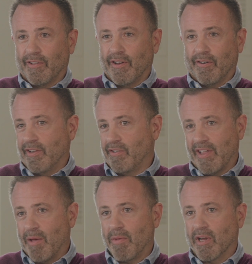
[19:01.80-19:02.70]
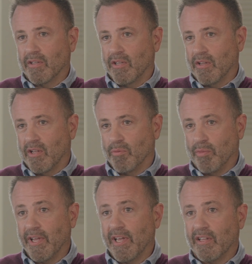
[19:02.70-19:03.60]
that are endemic on the on the
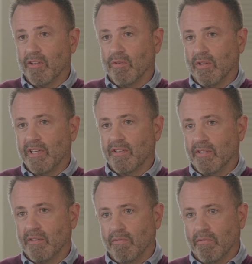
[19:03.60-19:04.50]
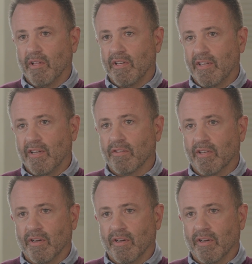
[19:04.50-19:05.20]
planet that relate to relate to health.